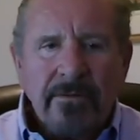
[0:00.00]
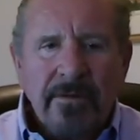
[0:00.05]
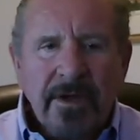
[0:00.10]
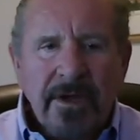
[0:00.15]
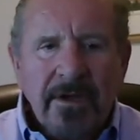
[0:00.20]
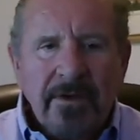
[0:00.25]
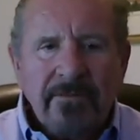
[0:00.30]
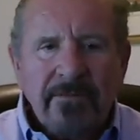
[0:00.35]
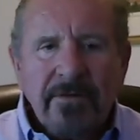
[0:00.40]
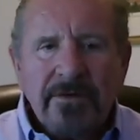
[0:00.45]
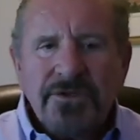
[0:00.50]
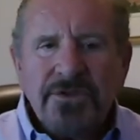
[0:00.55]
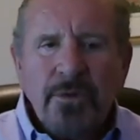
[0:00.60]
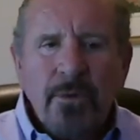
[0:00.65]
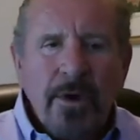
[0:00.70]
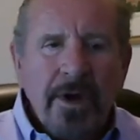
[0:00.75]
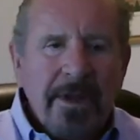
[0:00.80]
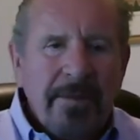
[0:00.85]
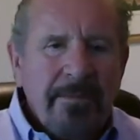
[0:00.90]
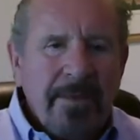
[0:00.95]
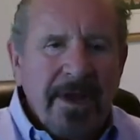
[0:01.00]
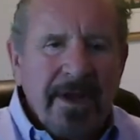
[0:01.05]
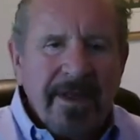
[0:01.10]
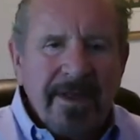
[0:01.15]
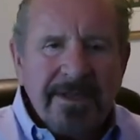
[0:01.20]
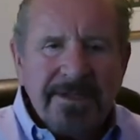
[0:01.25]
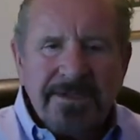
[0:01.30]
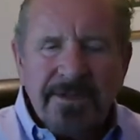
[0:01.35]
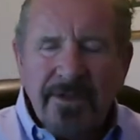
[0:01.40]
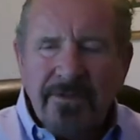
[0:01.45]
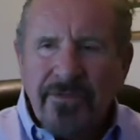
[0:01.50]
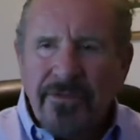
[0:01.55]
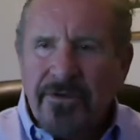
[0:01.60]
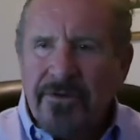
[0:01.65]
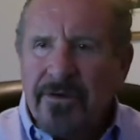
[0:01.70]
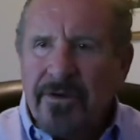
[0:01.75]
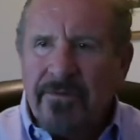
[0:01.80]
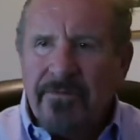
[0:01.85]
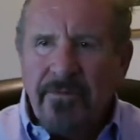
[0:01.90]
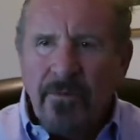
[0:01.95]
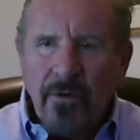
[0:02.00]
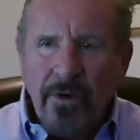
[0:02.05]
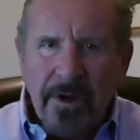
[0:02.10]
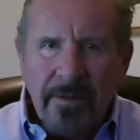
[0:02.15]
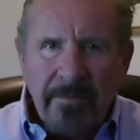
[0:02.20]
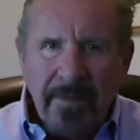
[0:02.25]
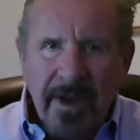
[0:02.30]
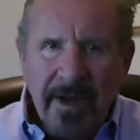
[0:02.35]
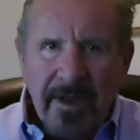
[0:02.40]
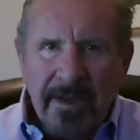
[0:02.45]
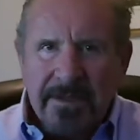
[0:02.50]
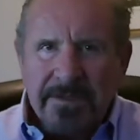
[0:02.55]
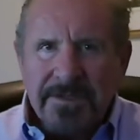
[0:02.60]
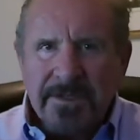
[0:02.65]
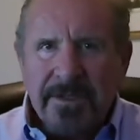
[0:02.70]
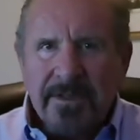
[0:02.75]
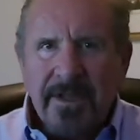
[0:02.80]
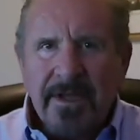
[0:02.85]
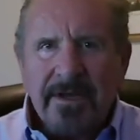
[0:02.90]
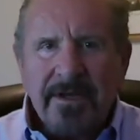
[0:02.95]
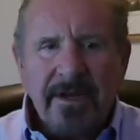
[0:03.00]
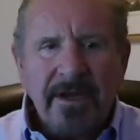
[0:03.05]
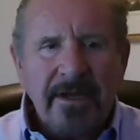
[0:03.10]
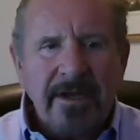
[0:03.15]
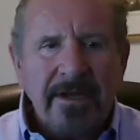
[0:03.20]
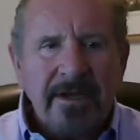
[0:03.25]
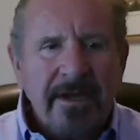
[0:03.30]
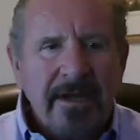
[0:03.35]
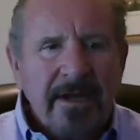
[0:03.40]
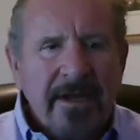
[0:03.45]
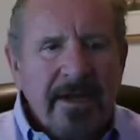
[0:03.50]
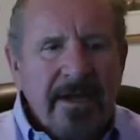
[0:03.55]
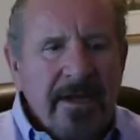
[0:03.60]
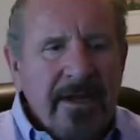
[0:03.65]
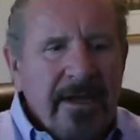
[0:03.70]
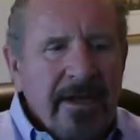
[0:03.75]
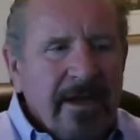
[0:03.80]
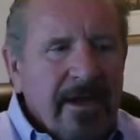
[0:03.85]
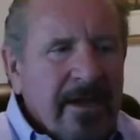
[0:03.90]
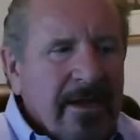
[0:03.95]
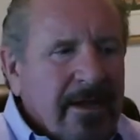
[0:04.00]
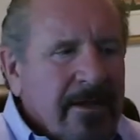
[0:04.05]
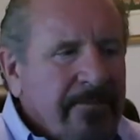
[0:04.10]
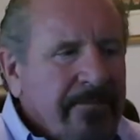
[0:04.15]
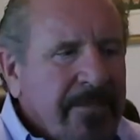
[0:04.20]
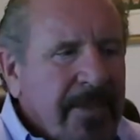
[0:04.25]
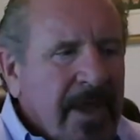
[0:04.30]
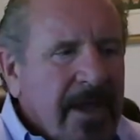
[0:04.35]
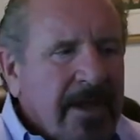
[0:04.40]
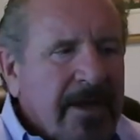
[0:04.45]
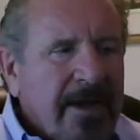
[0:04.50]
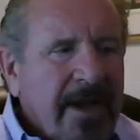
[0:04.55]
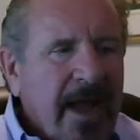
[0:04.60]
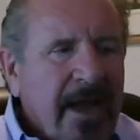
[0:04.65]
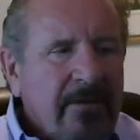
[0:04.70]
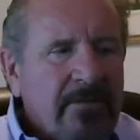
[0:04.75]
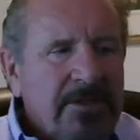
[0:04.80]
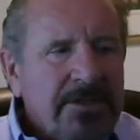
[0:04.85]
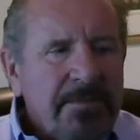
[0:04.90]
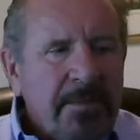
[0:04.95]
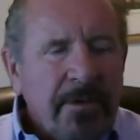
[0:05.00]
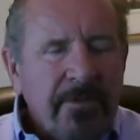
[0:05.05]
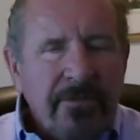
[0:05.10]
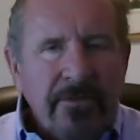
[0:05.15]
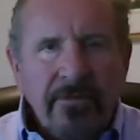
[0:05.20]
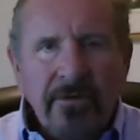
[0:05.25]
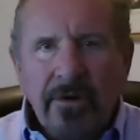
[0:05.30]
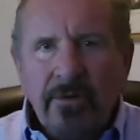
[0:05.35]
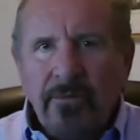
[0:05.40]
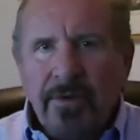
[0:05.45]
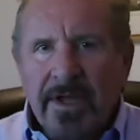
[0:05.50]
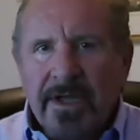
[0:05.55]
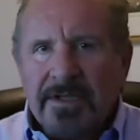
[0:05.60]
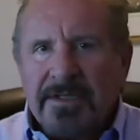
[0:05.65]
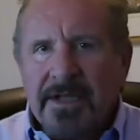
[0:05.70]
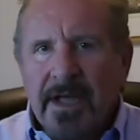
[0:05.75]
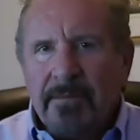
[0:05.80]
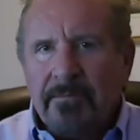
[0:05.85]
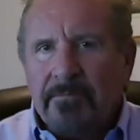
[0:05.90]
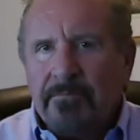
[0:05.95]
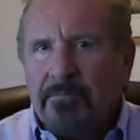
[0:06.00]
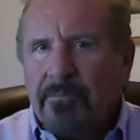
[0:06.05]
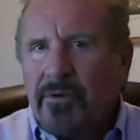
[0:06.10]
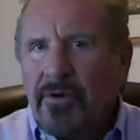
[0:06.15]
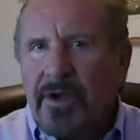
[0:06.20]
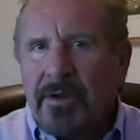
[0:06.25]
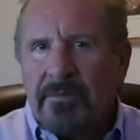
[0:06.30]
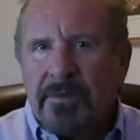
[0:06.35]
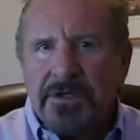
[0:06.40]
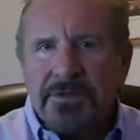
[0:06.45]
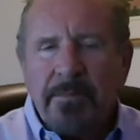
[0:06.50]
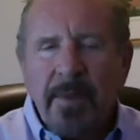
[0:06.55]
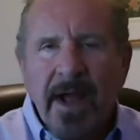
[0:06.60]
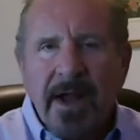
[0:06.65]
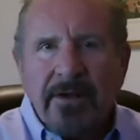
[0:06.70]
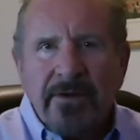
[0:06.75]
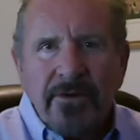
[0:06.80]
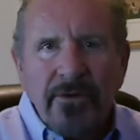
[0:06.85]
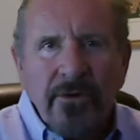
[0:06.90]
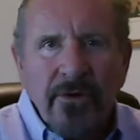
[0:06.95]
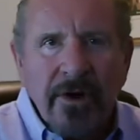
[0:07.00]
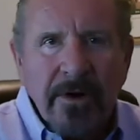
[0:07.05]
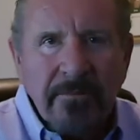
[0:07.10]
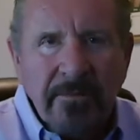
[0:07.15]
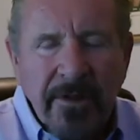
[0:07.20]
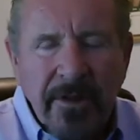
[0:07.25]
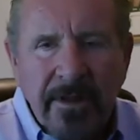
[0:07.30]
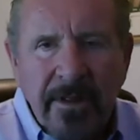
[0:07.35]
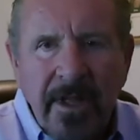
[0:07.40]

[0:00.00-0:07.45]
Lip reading: first 20 minutes, then 30, 40 minutes. And then now it's been 3 weeks. I'm pretty much back to normal.